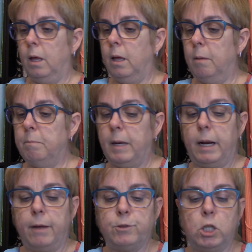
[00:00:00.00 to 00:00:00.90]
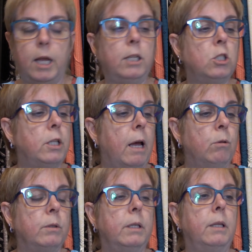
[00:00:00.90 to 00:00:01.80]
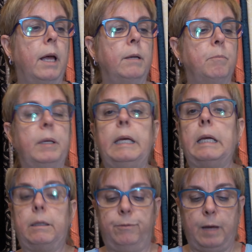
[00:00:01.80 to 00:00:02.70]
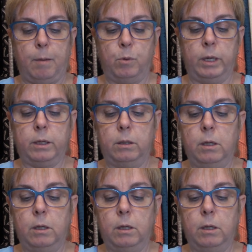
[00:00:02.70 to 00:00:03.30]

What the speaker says: but I've changed out the light pink fabric